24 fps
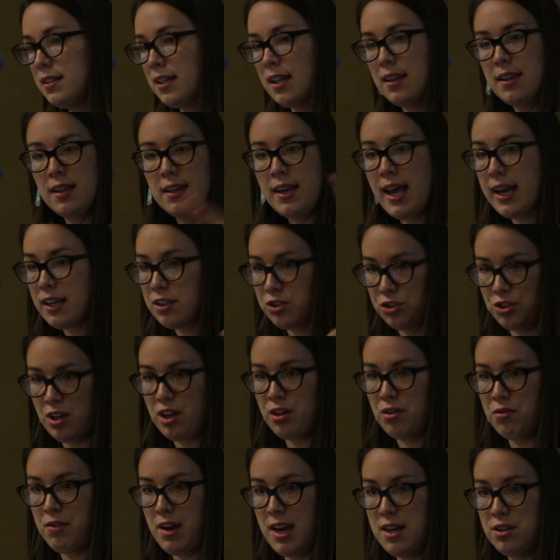to the next
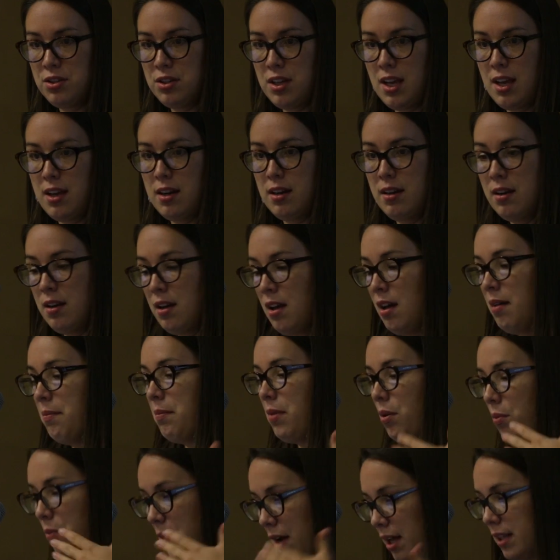generation,
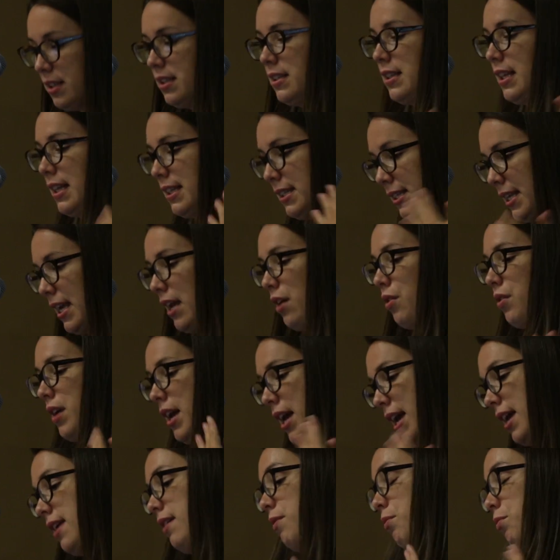but ones that say,
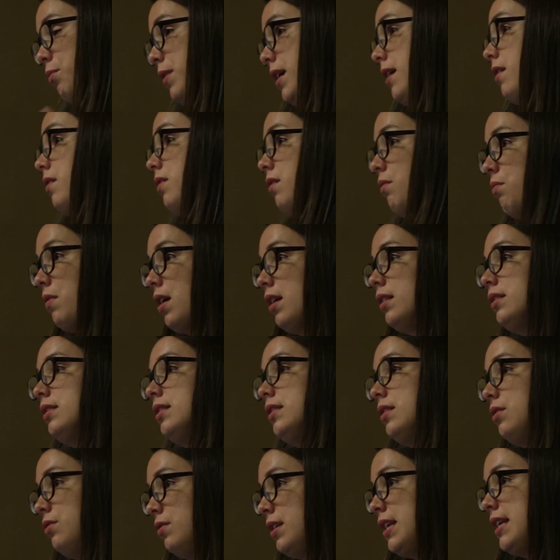okay, we are the
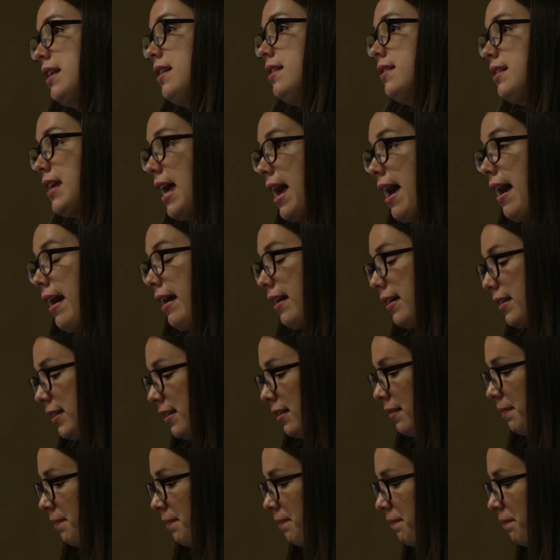ones who need to
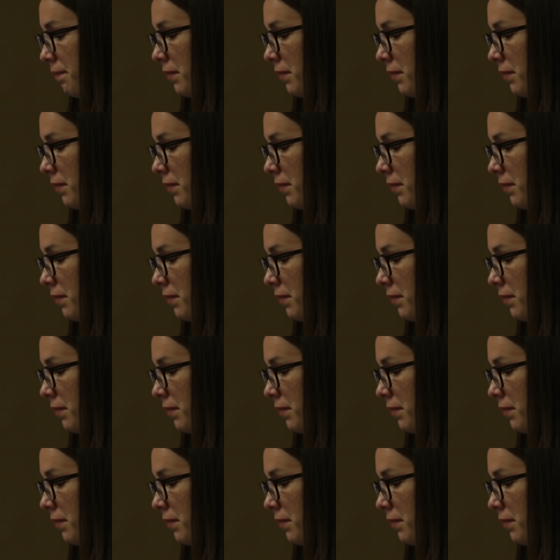act.